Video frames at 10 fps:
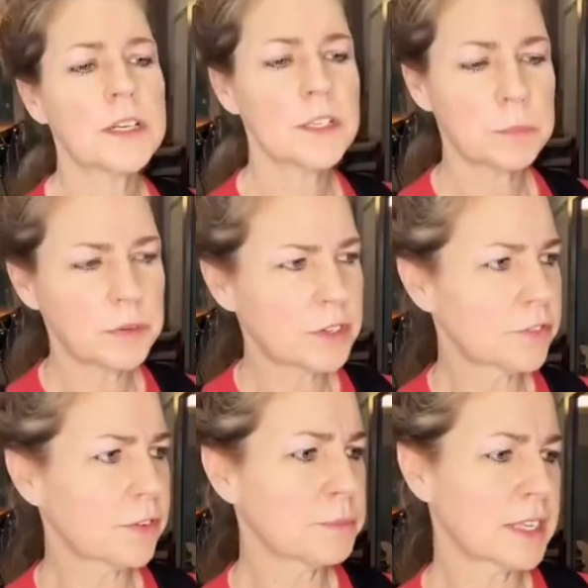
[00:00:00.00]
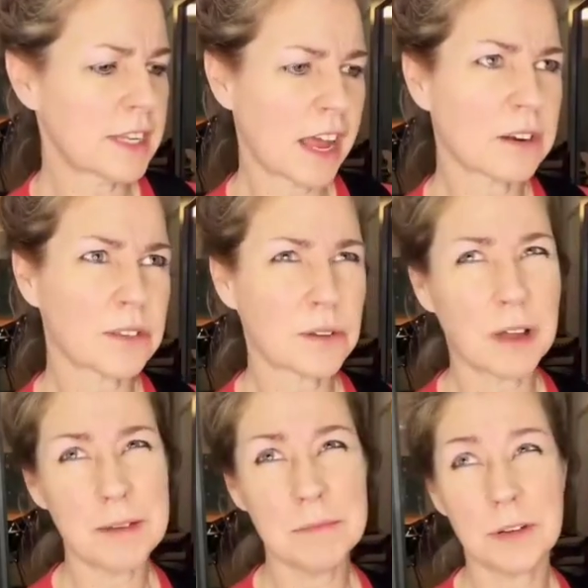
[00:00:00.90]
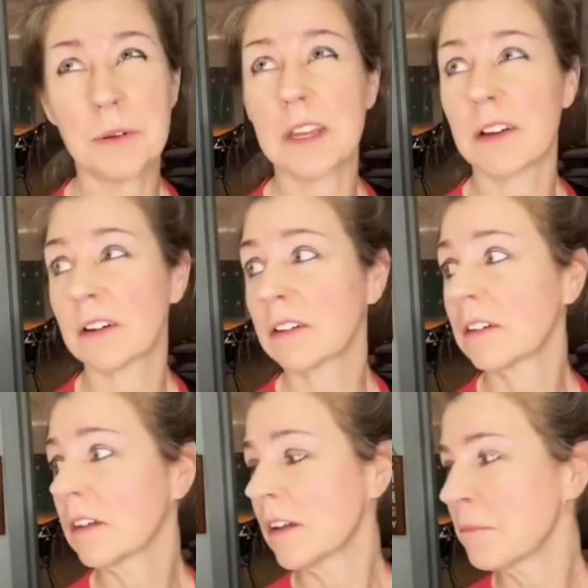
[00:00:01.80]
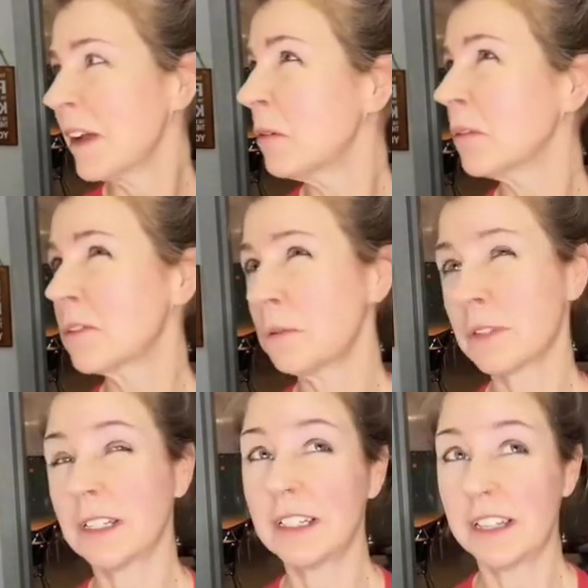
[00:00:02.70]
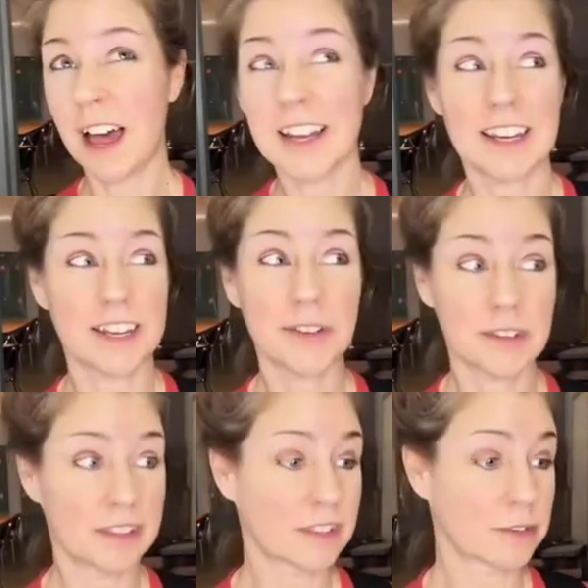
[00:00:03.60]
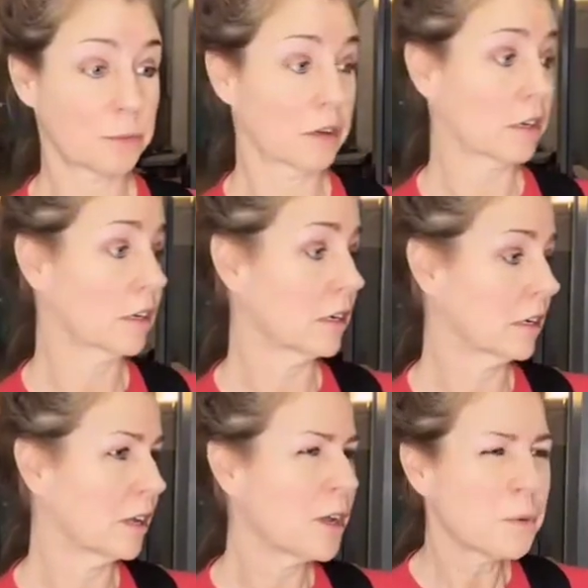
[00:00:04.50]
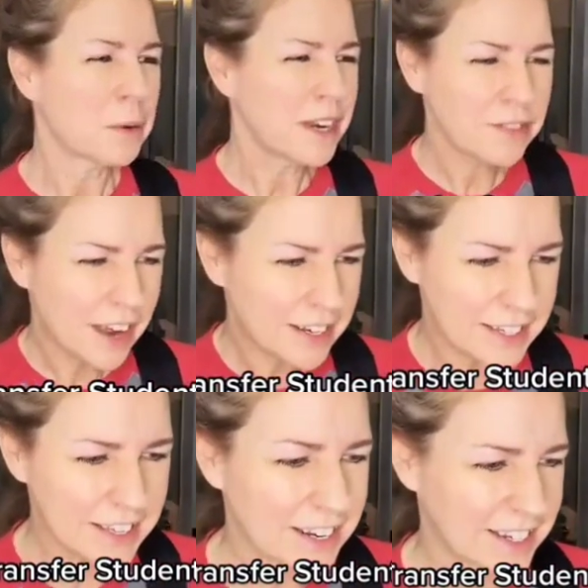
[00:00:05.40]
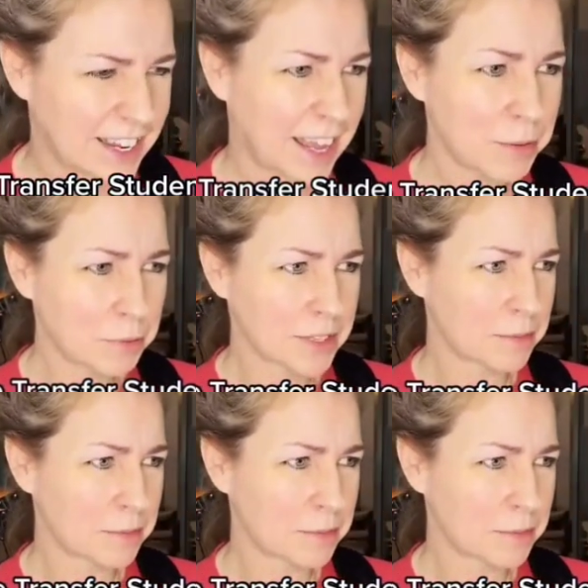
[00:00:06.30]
I just moved here from Seattle, so I'm new here. My old school's a lot nicer than this one. We never had to sit at tables